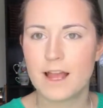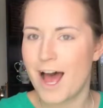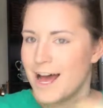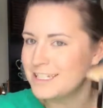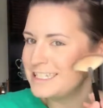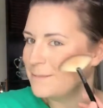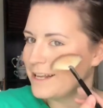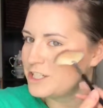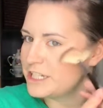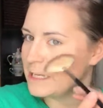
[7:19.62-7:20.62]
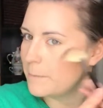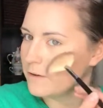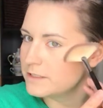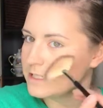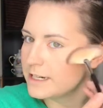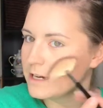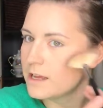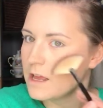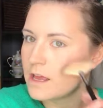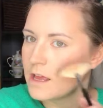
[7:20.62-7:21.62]
onto my cheekbones here.
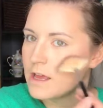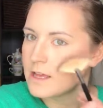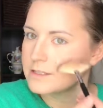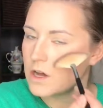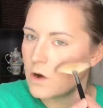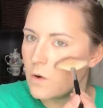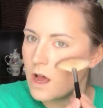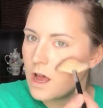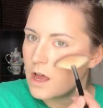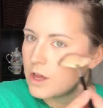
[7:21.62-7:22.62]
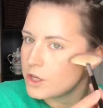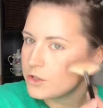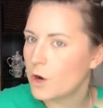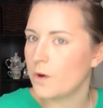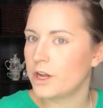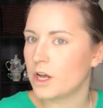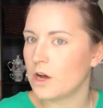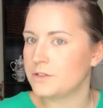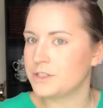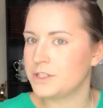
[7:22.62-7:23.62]
So you don't want to
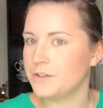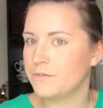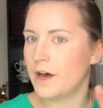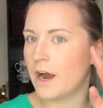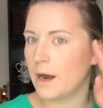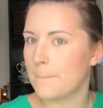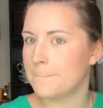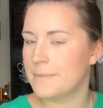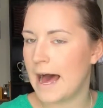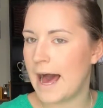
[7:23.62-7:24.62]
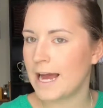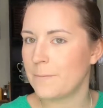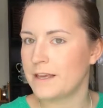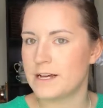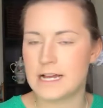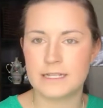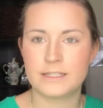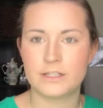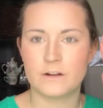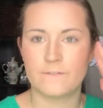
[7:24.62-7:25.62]
go too far back
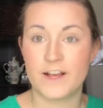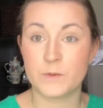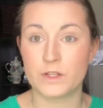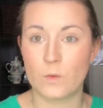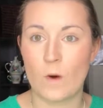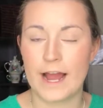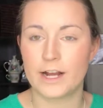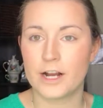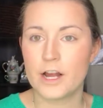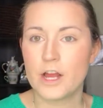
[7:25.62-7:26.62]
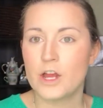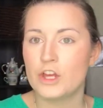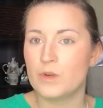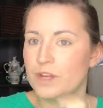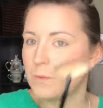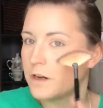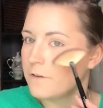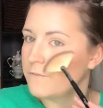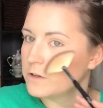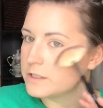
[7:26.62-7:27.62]
because your face will look wider. You really want
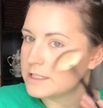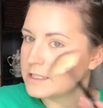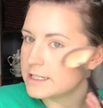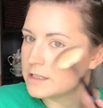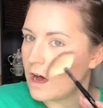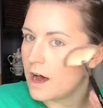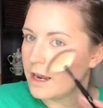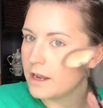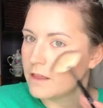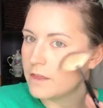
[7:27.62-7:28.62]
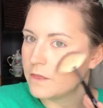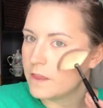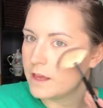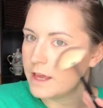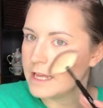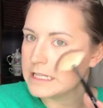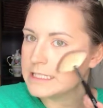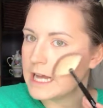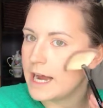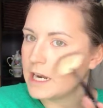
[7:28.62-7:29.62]
to focus this on the
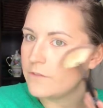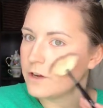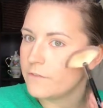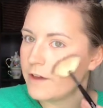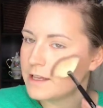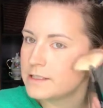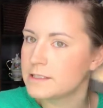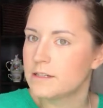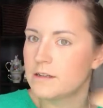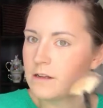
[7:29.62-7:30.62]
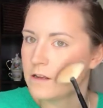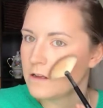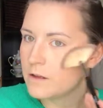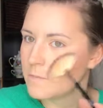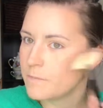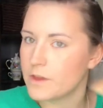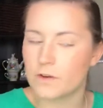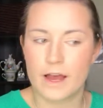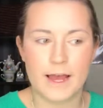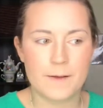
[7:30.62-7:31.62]
inside of your face,
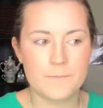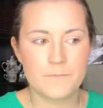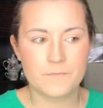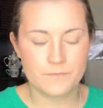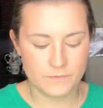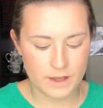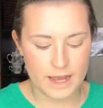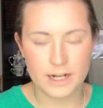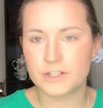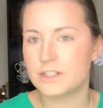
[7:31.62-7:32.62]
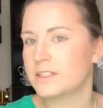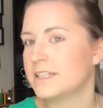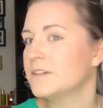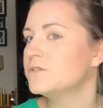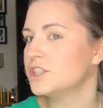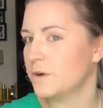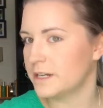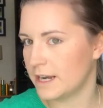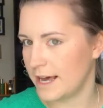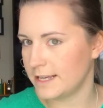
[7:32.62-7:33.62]
okay? And it just gives you a
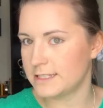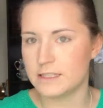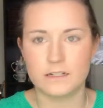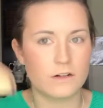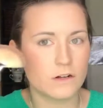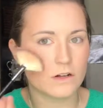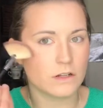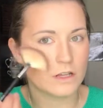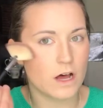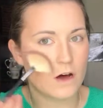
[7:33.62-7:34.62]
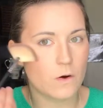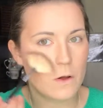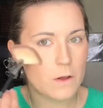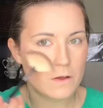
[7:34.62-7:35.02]
nice little glow